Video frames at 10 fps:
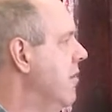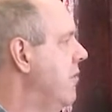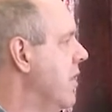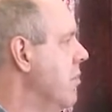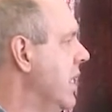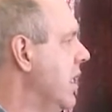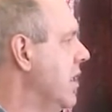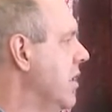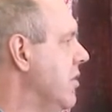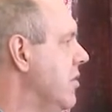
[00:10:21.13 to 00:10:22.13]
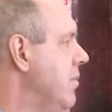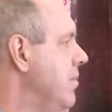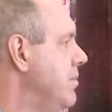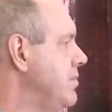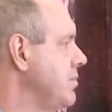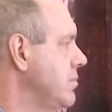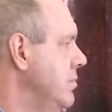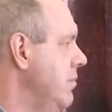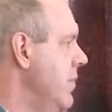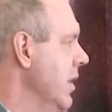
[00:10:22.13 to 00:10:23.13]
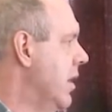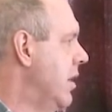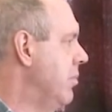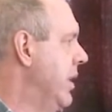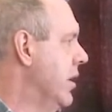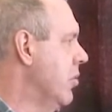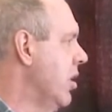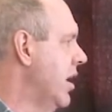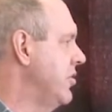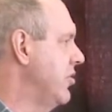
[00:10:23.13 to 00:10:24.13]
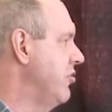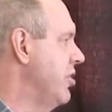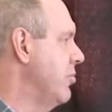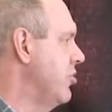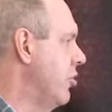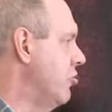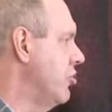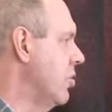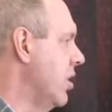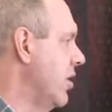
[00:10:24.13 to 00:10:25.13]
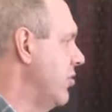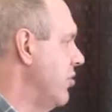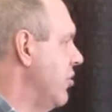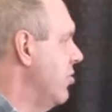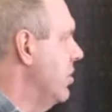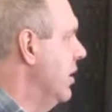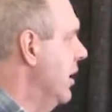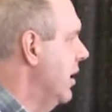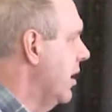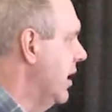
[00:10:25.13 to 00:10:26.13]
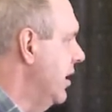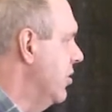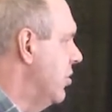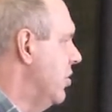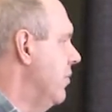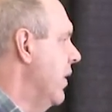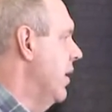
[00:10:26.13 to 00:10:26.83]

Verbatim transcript: Familial, uh, peer relationships, social relationships, legal,